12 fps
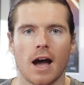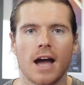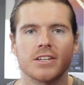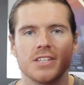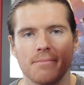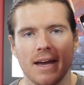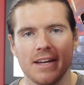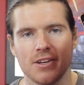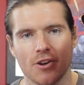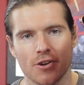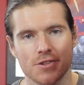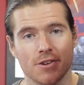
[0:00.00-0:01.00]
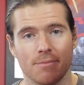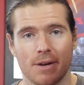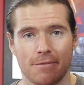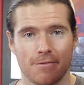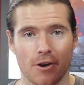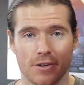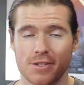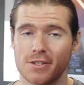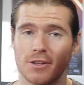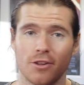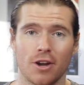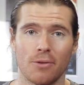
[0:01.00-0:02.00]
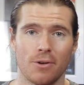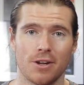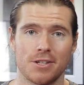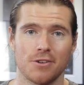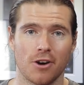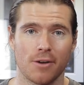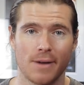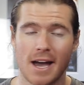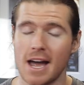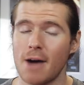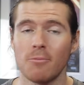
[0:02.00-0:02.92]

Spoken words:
I actually made notes on my phone because there's a lot I want to talk about.